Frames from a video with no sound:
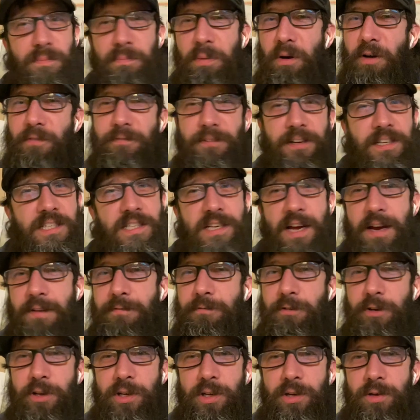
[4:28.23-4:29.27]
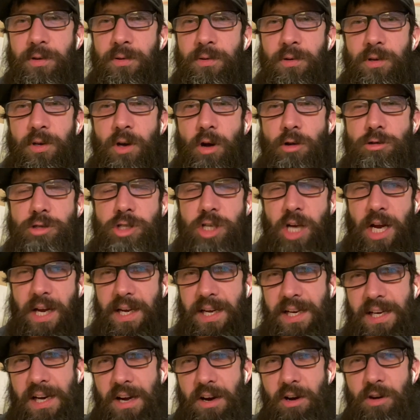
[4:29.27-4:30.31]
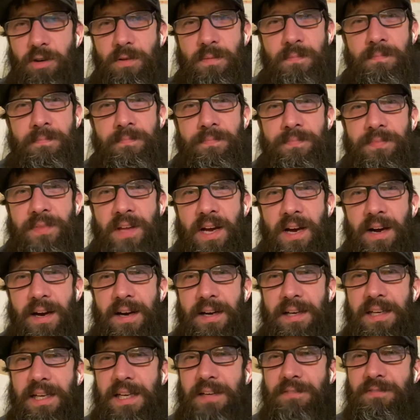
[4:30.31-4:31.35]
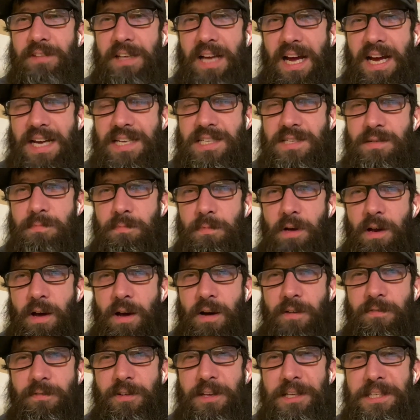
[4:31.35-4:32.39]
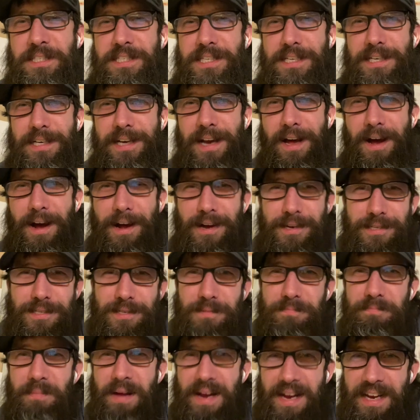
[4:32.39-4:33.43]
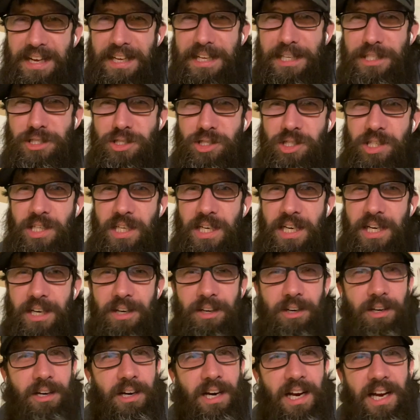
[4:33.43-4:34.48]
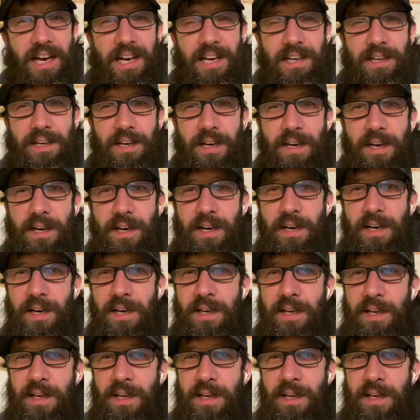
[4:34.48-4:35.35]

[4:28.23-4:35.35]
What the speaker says: perfect site for you. Go check it out. Give the guy some love. He's an awesome Mac engineer, and I